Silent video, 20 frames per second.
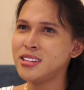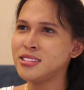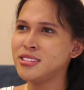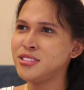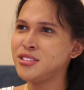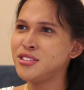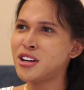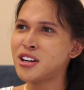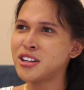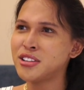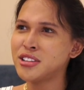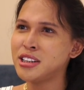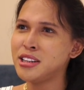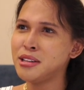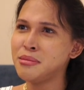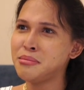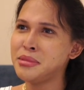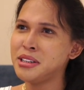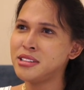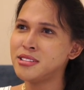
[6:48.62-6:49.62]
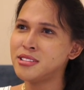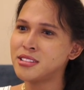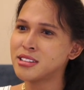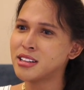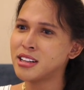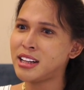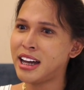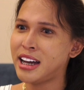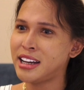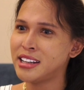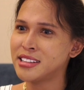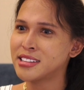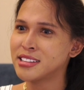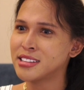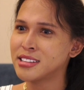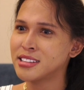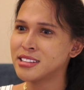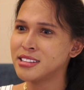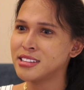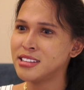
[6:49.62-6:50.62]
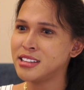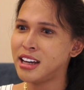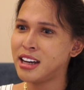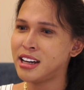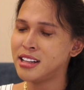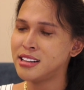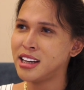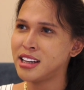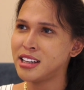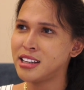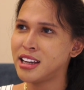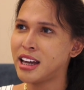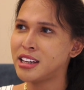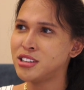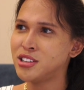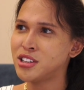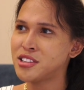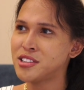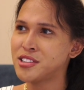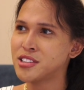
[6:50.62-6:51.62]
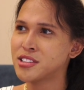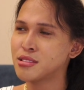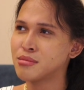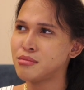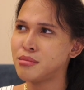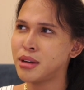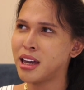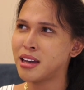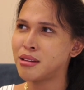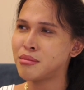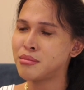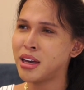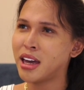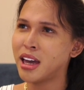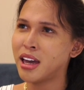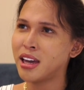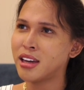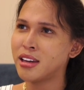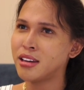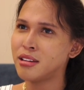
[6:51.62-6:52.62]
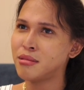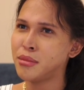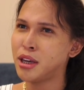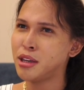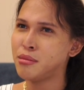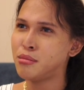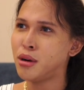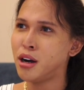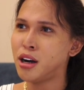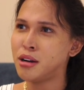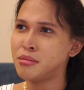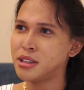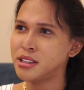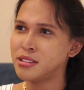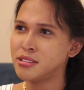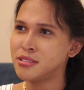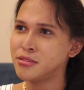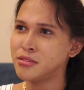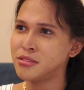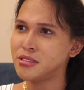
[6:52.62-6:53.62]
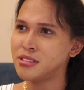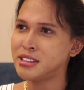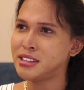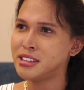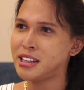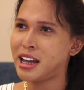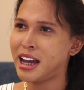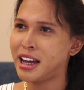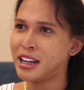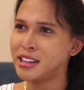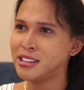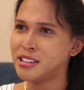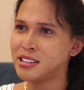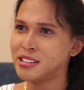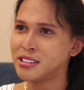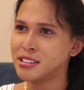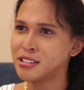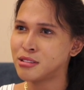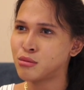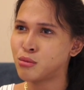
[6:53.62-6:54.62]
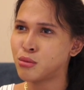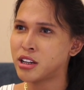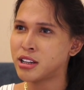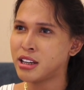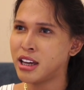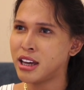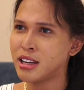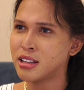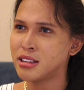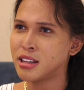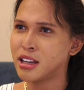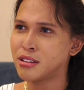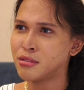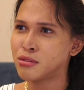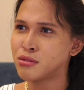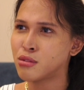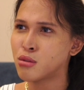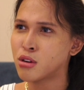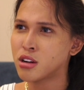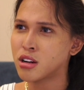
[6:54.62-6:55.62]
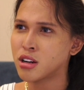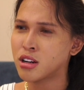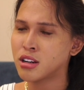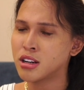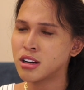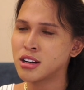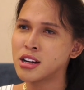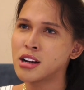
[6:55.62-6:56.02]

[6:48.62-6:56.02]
Not really middle class. Yeah, like I just my mom and dad is working like for